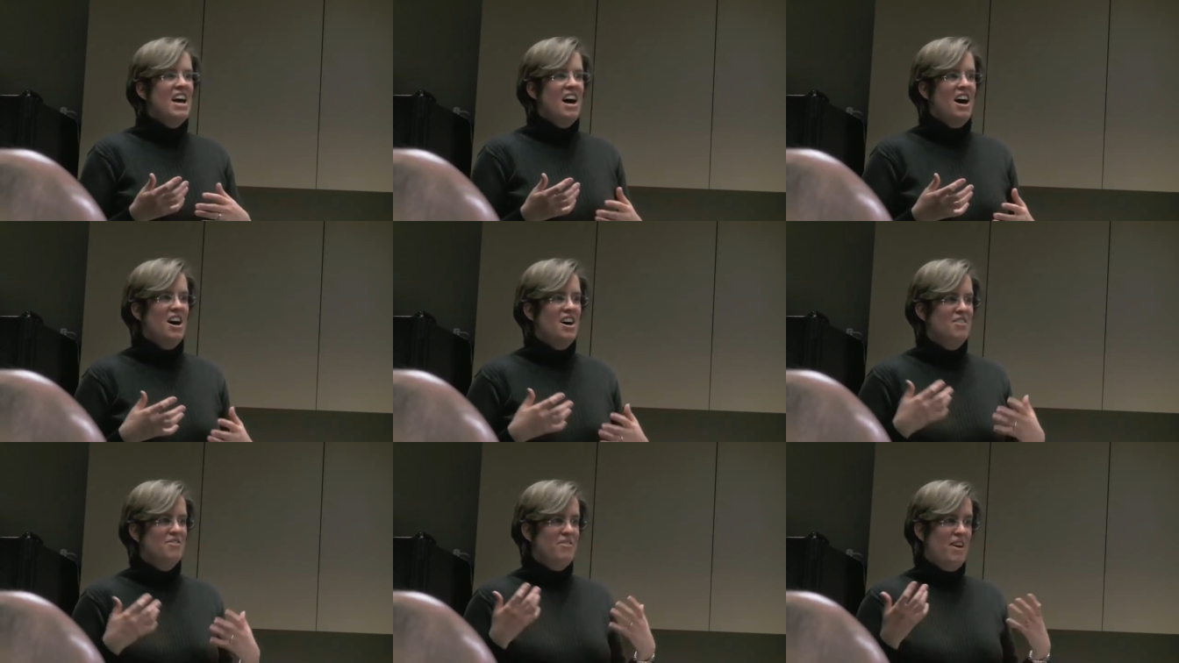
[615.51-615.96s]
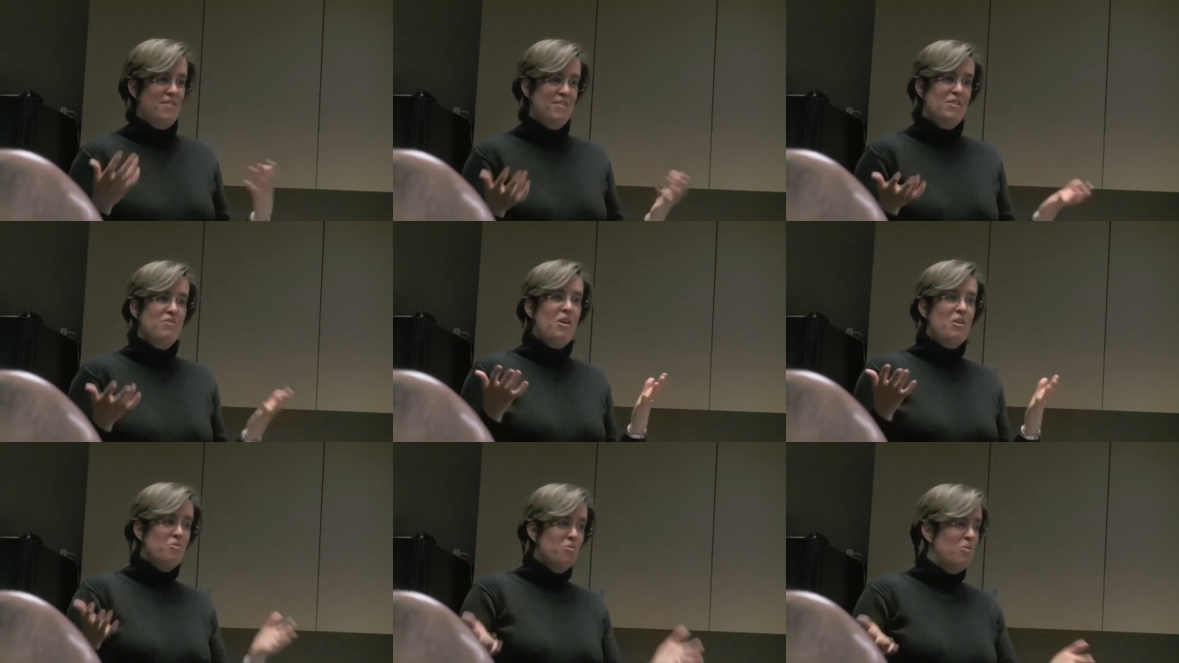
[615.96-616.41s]
Um, I
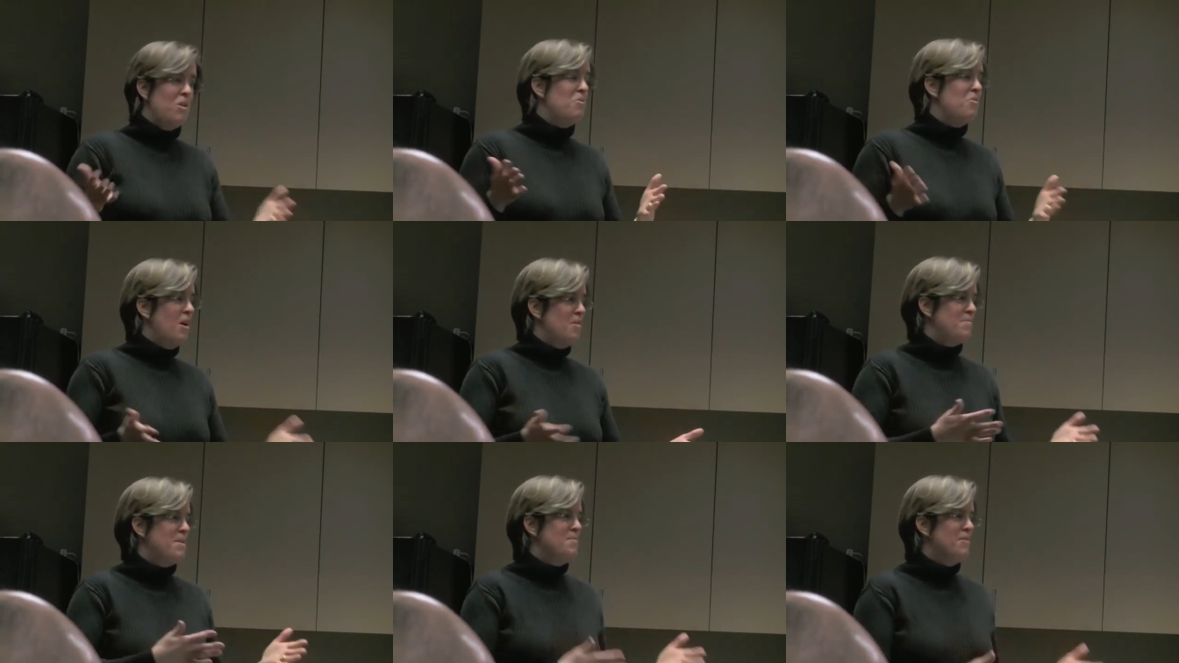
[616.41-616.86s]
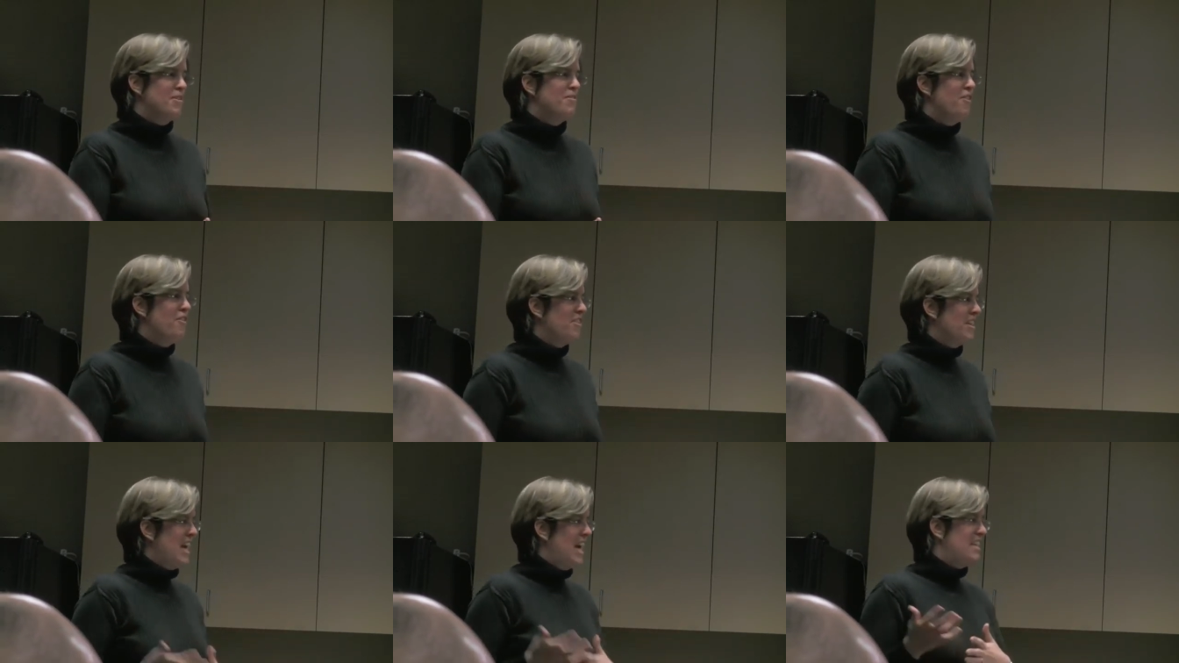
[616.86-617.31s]
mean, we, we want people to
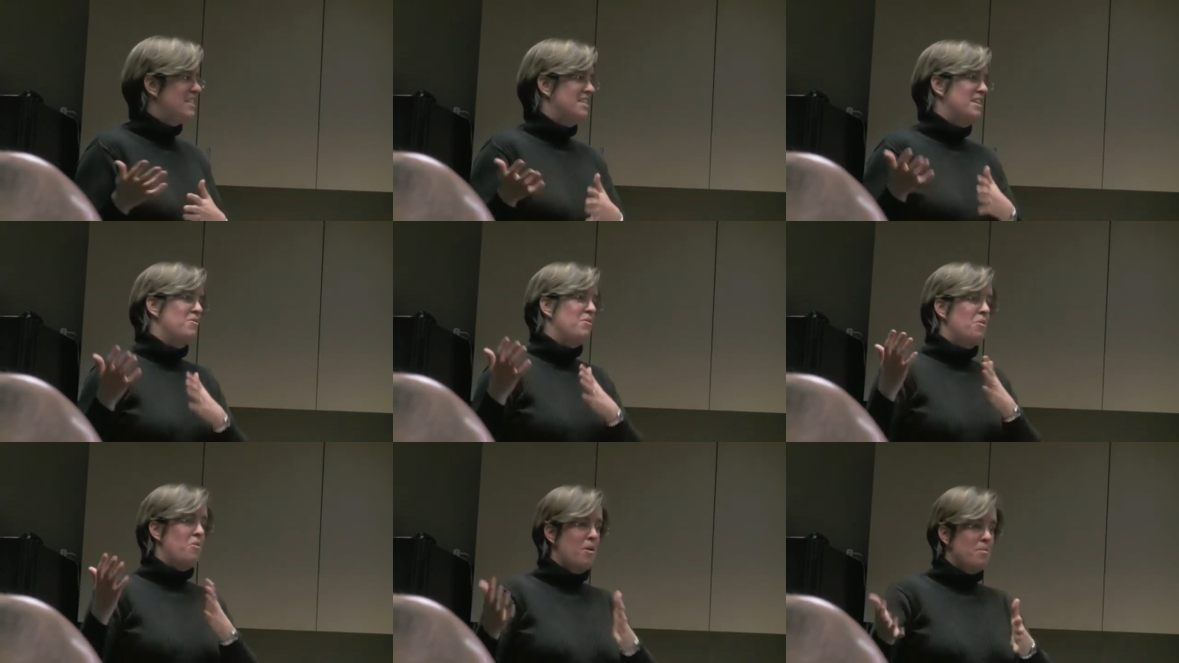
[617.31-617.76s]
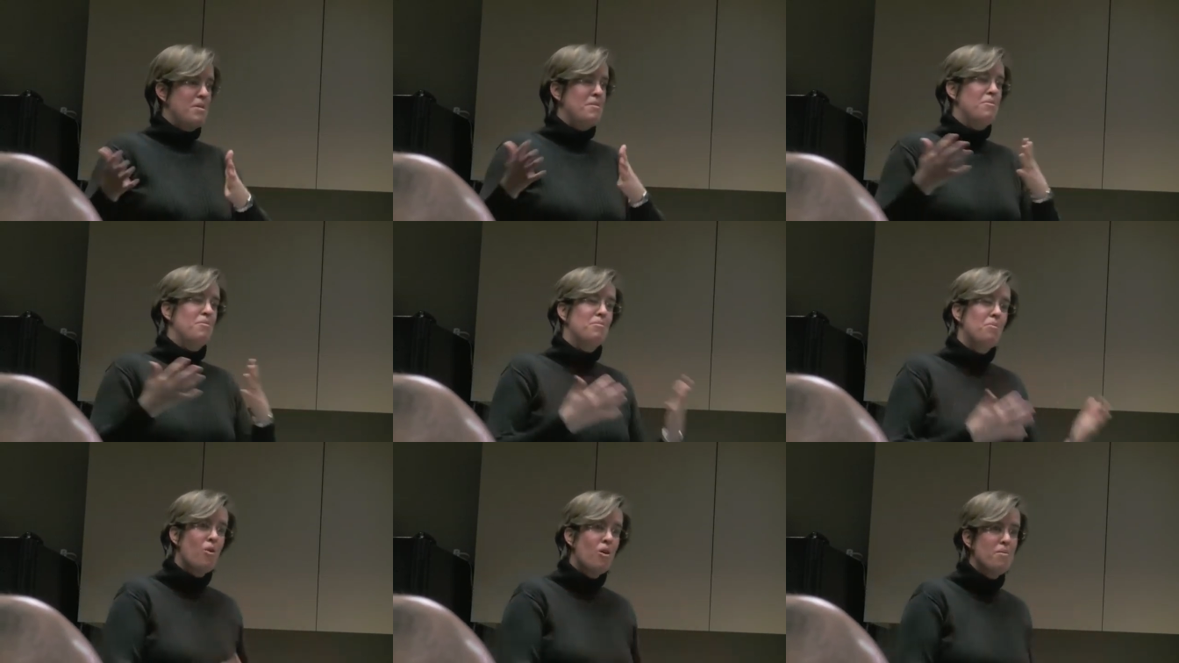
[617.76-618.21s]
vote against it. We want
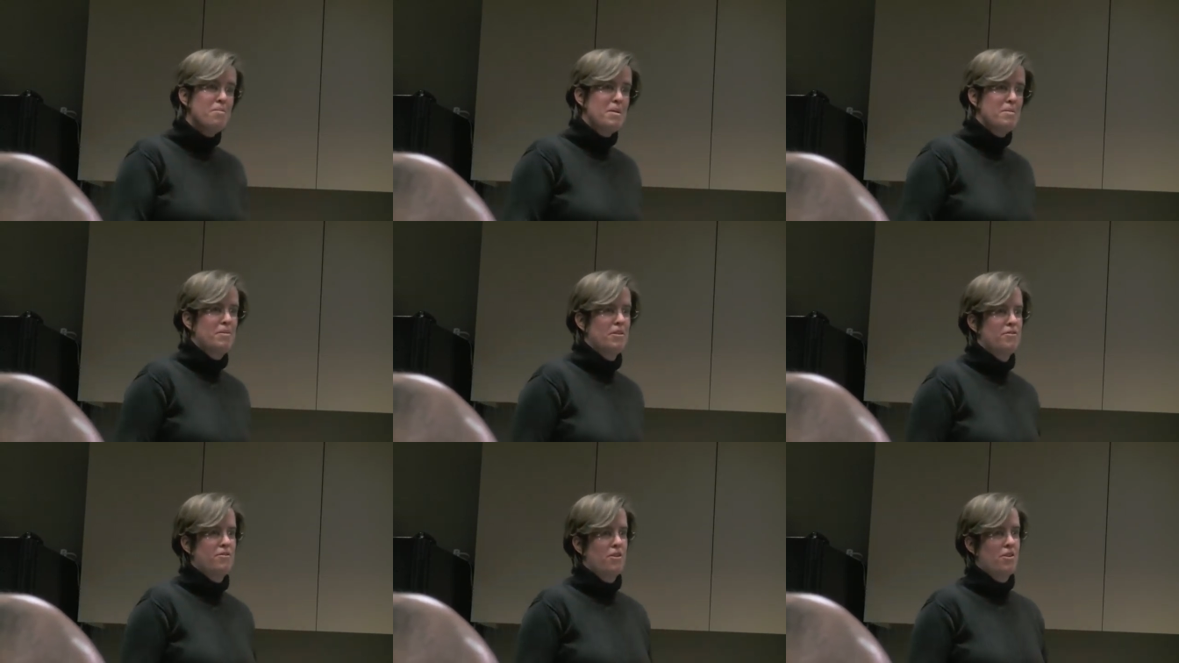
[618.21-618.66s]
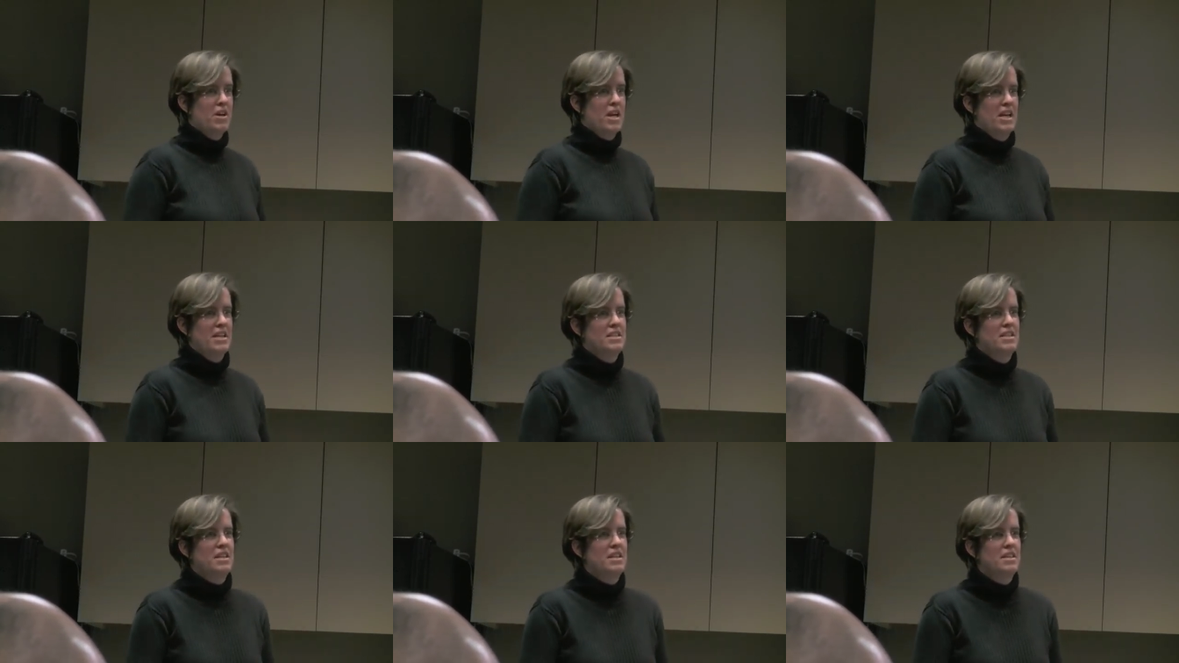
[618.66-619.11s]
people, more people to vote
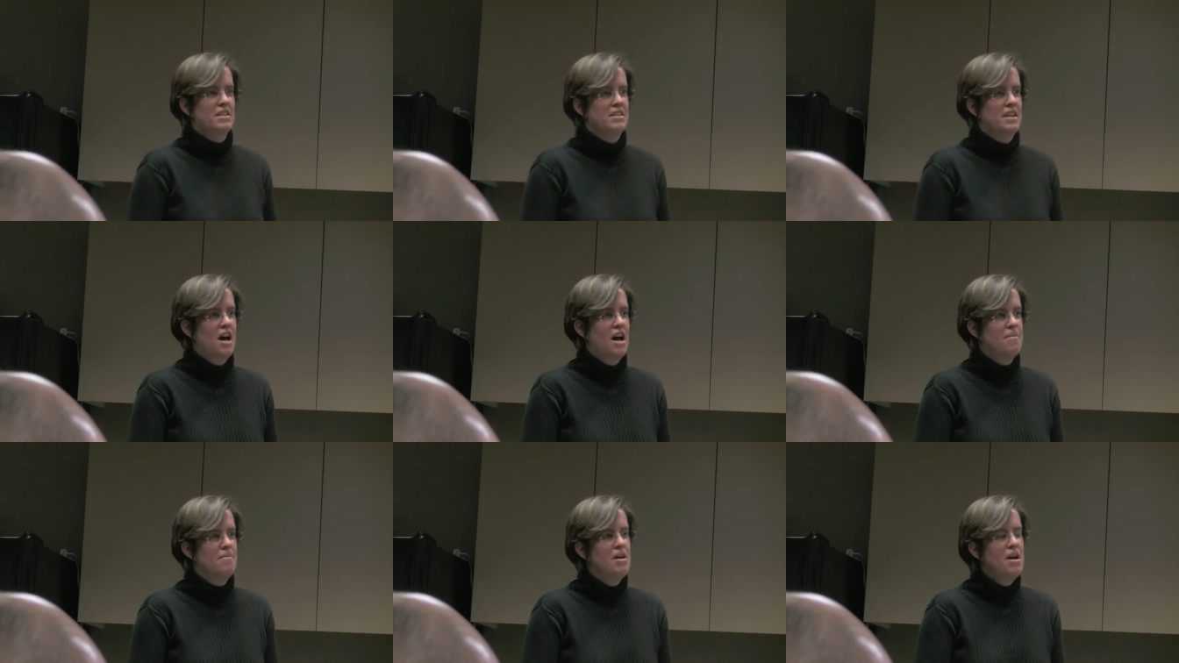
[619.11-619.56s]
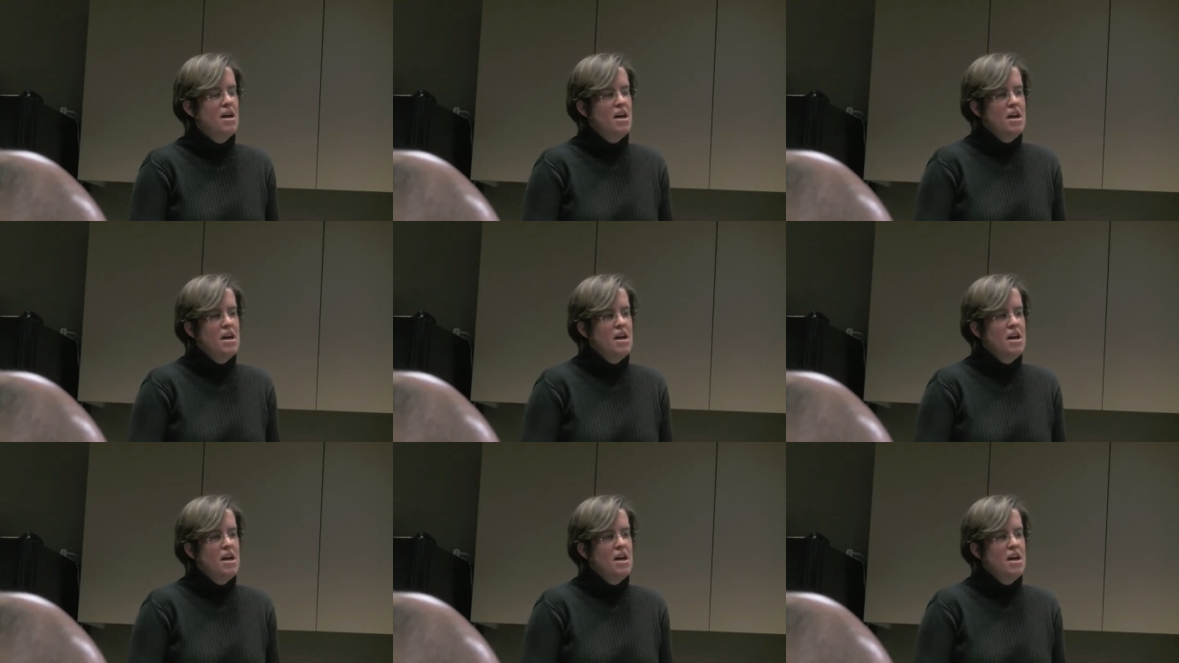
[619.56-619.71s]
against it this time.